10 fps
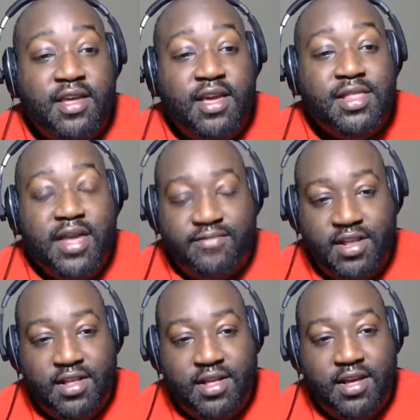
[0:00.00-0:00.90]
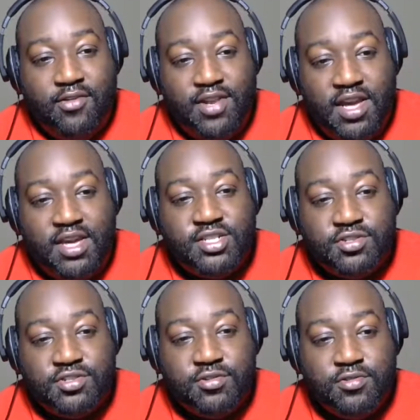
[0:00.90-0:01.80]
He left it on the
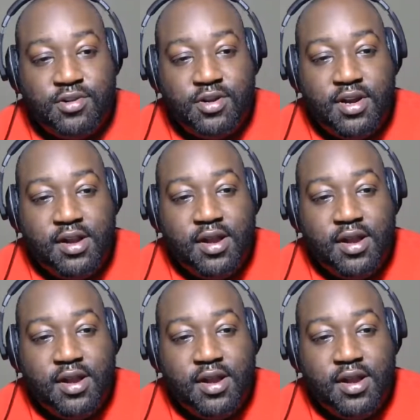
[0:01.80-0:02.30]
Eastern Shore.